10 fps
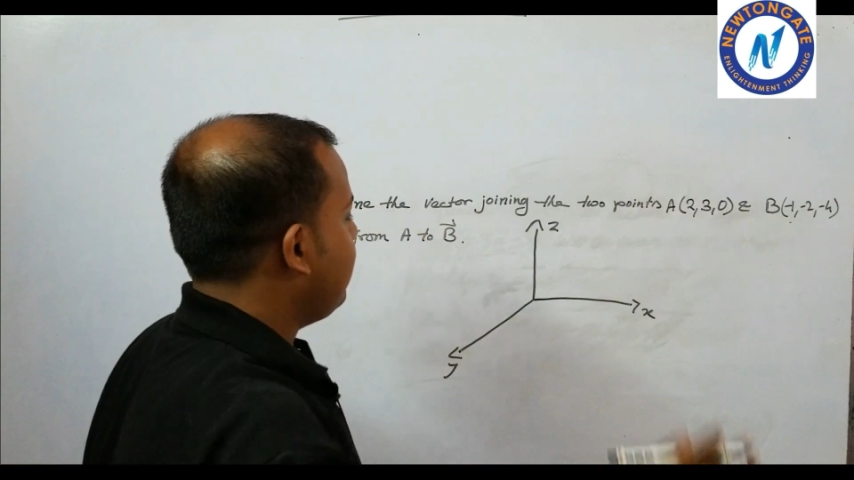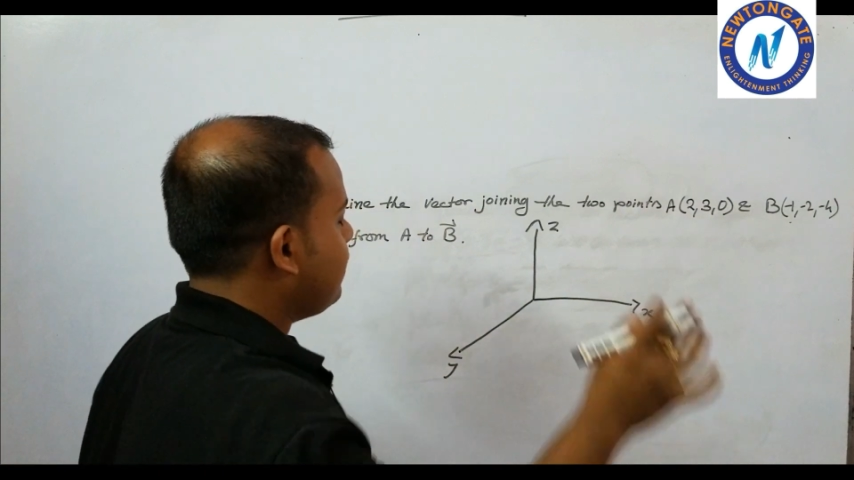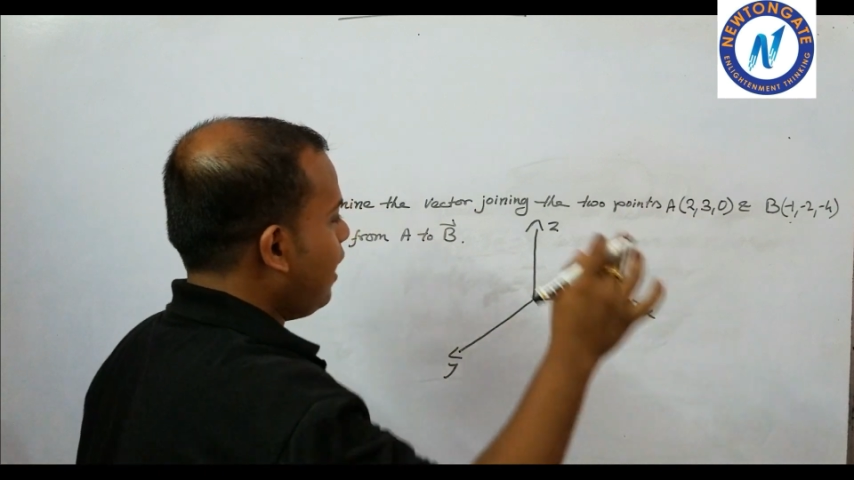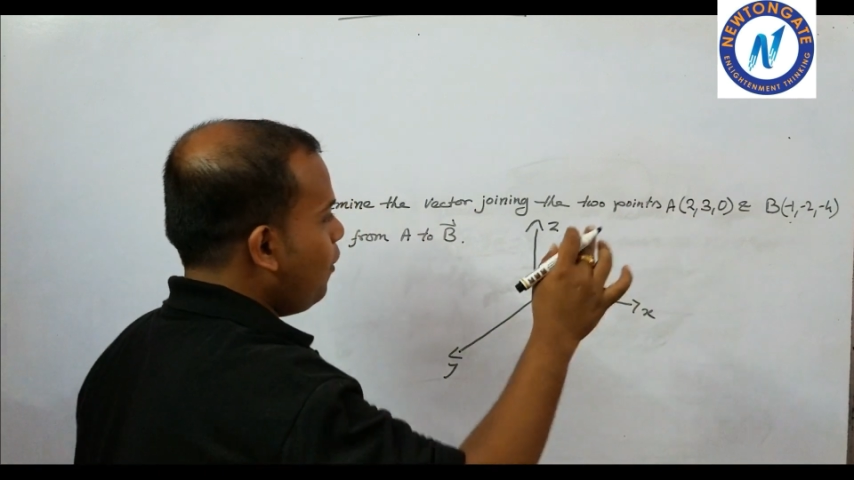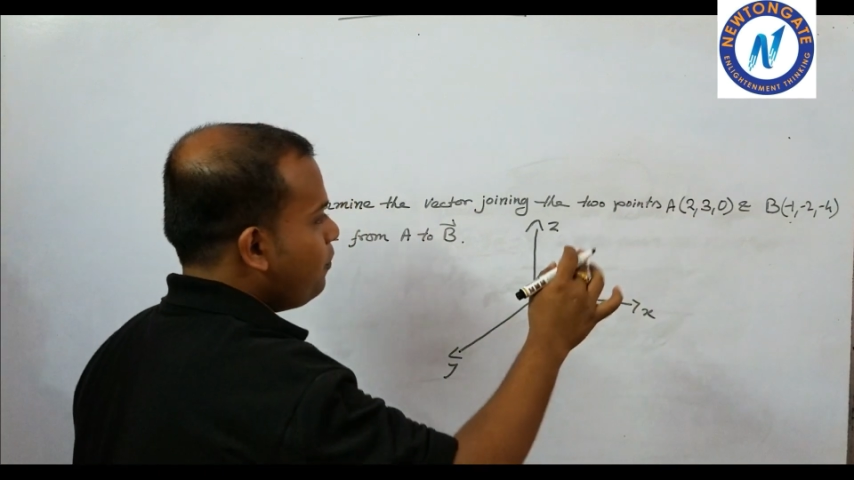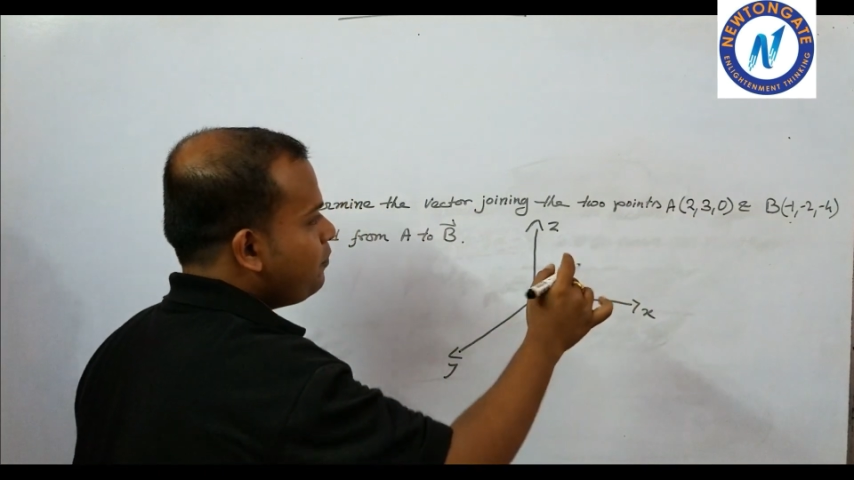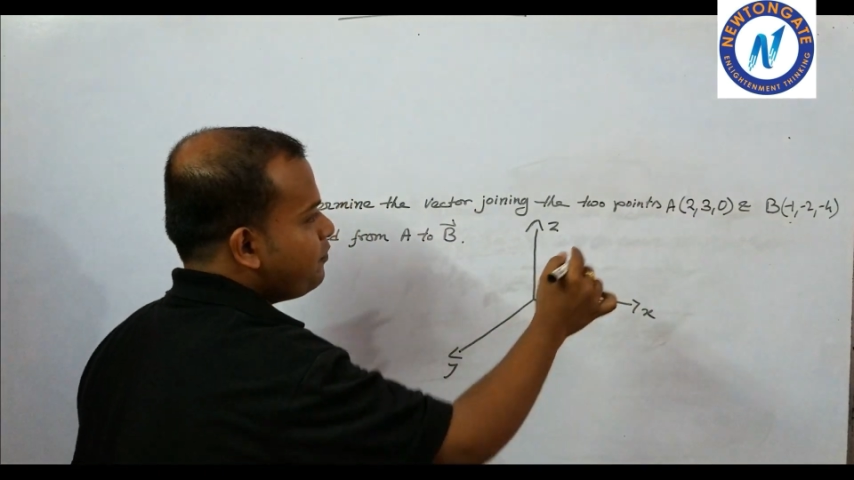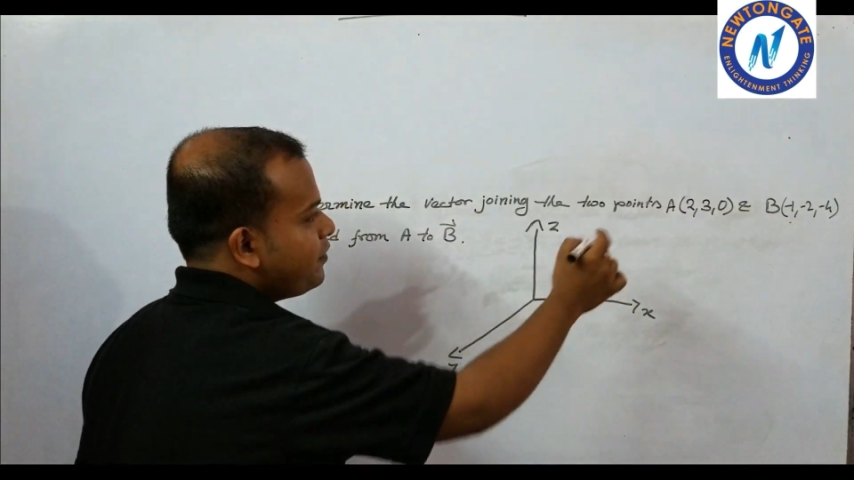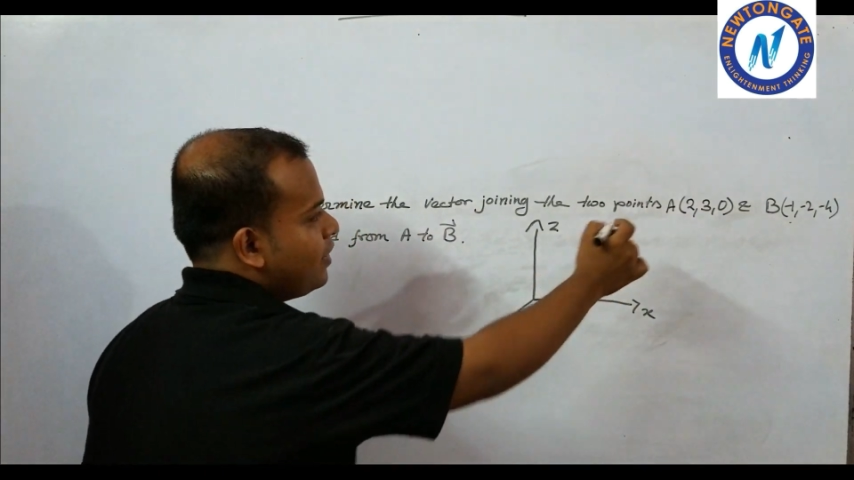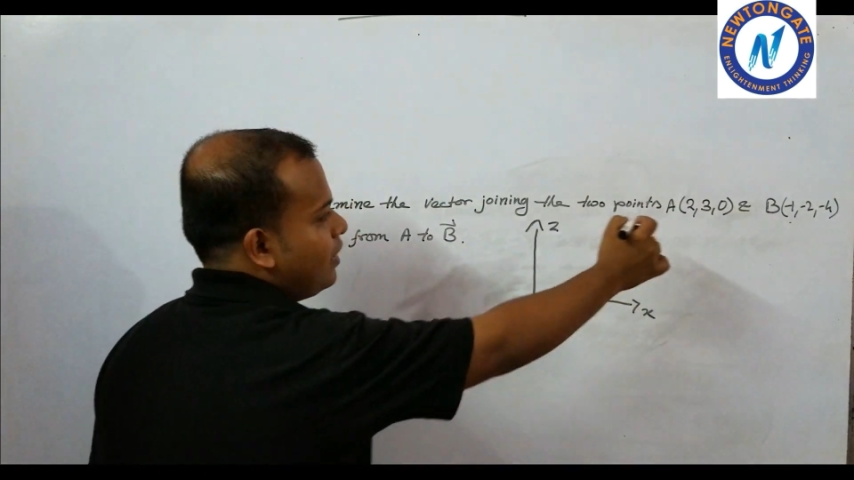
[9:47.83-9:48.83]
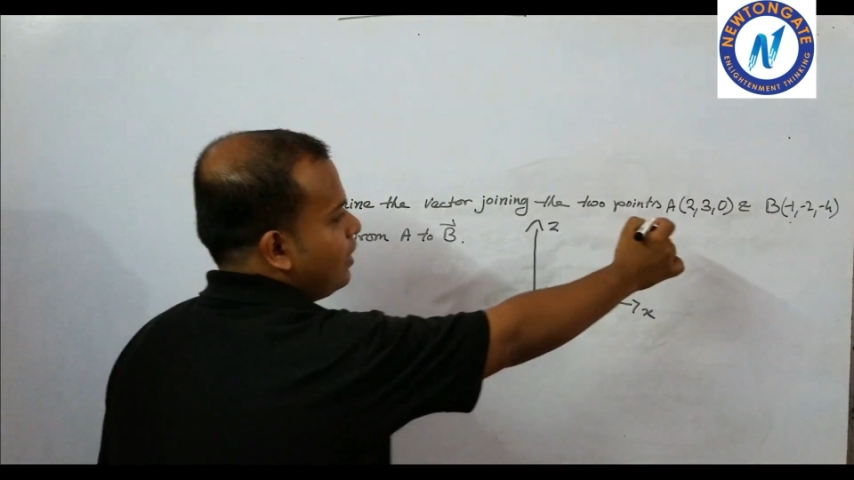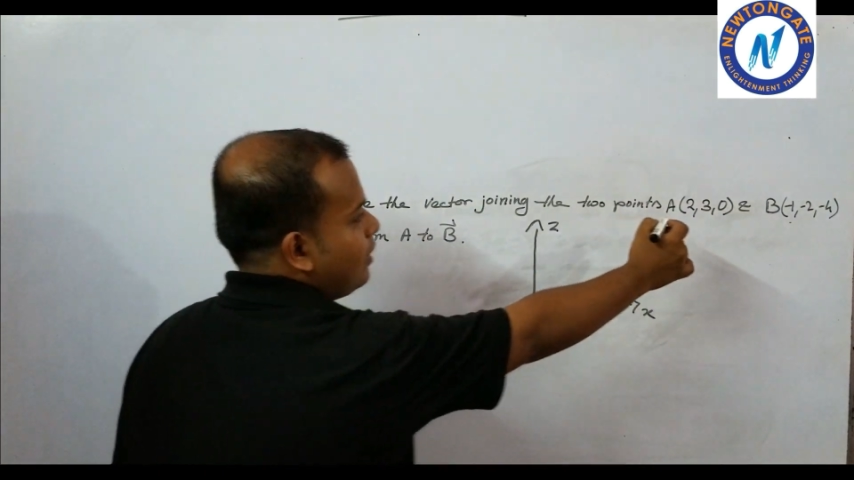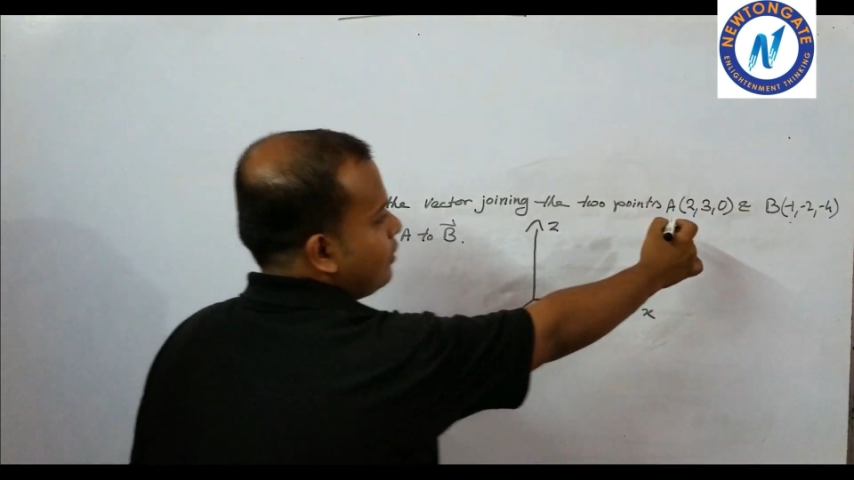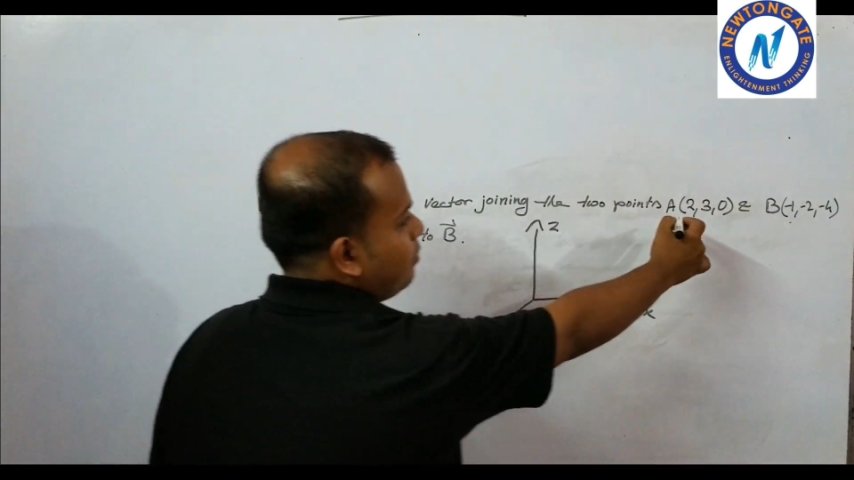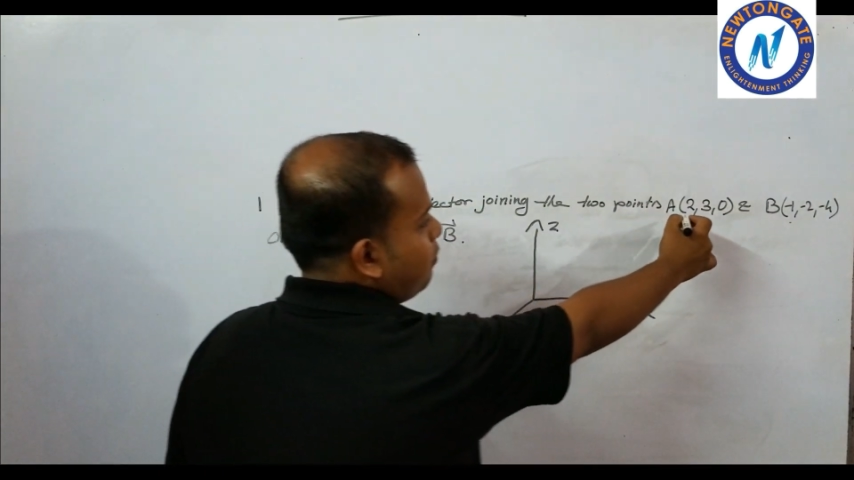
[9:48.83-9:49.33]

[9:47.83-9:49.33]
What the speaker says: Now the